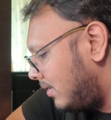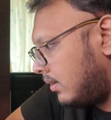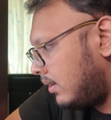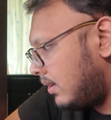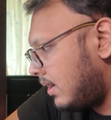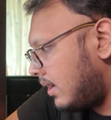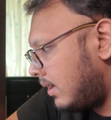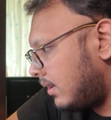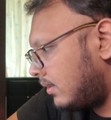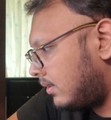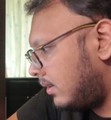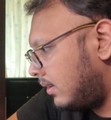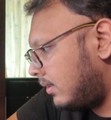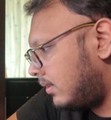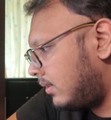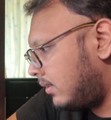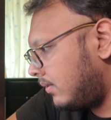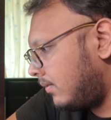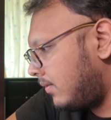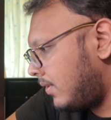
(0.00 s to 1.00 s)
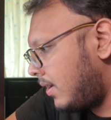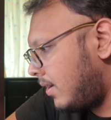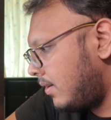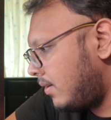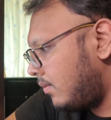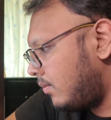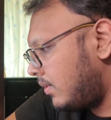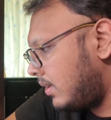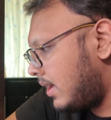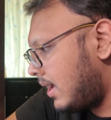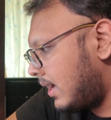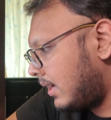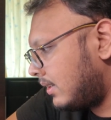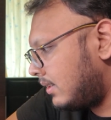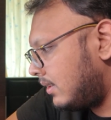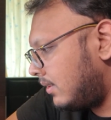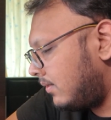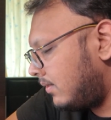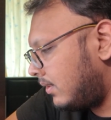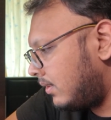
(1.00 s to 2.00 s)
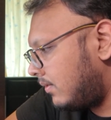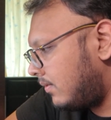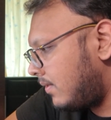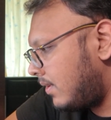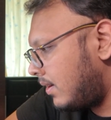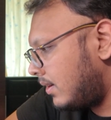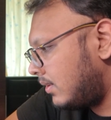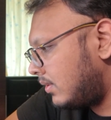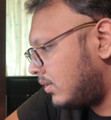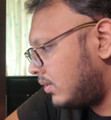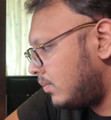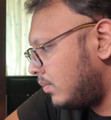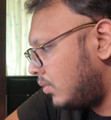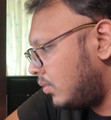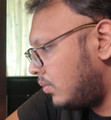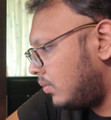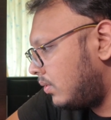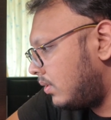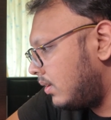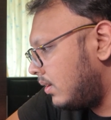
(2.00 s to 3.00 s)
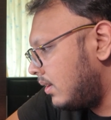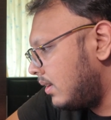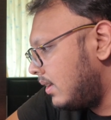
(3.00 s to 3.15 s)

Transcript: Yeah, it's very reactive, it's very smooth,